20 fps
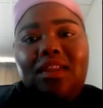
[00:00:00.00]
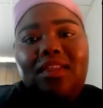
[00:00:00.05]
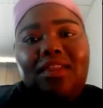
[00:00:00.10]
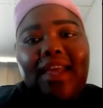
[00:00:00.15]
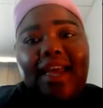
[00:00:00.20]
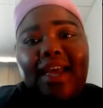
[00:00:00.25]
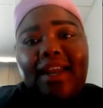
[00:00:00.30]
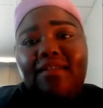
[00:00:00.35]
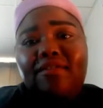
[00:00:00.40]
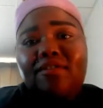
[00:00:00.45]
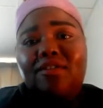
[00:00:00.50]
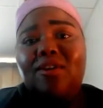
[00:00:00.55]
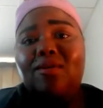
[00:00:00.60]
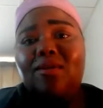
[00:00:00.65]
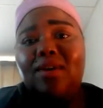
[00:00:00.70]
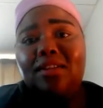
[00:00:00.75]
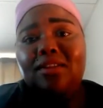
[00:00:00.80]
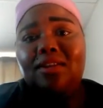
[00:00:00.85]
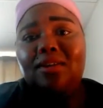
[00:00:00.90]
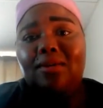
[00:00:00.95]
then if you
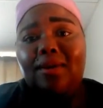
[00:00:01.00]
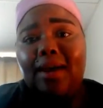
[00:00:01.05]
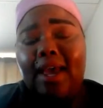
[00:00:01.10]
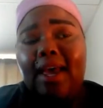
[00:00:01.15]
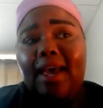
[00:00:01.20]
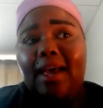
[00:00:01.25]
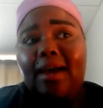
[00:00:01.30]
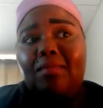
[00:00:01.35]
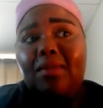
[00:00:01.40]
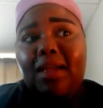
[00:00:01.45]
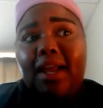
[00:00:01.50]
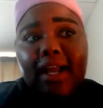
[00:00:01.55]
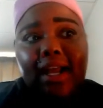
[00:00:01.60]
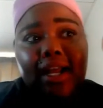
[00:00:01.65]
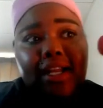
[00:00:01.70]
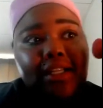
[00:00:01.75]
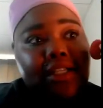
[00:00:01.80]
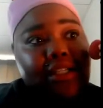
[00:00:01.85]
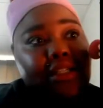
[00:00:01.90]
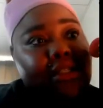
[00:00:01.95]
go a little ham like
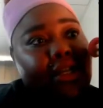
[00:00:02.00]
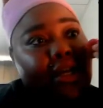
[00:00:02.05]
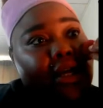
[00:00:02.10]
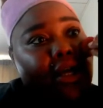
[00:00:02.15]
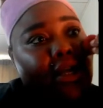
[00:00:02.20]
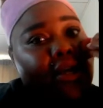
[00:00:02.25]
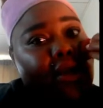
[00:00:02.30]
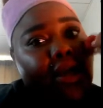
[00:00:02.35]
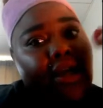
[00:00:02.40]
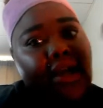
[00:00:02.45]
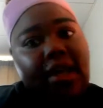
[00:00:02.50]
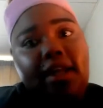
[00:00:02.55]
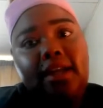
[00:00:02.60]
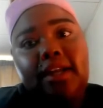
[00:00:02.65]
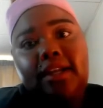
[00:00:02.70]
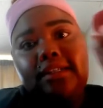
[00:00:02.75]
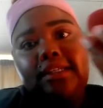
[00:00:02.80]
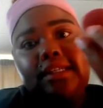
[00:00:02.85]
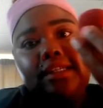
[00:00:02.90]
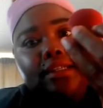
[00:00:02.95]
I just did,
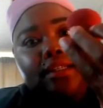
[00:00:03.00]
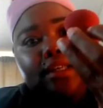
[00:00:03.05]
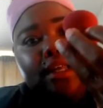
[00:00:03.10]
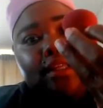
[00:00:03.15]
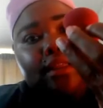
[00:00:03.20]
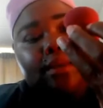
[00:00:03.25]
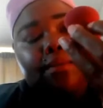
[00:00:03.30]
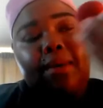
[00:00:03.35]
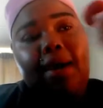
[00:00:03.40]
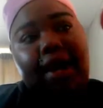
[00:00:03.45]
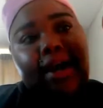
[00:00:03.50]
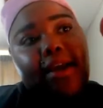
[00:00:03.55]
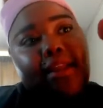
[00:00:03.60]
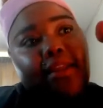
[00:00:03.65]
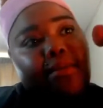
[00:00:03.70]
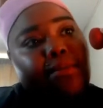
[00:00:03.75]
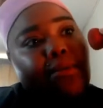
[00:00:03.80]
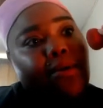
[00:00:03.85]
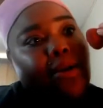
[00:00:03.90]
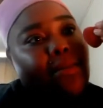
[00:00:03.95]
just take the back of
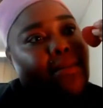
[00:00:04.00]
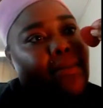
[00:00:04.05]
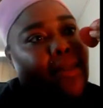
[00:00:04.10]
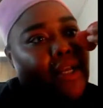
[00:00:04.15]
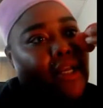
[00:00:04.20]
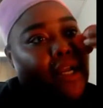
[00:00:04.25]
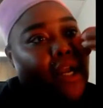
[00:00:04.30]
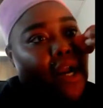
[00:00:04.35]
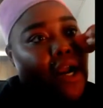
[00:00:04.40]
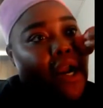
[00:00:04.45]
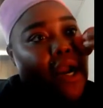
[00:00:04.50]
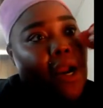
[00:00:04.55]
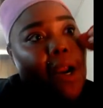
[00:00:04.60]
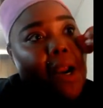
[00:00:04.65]
the beauty blender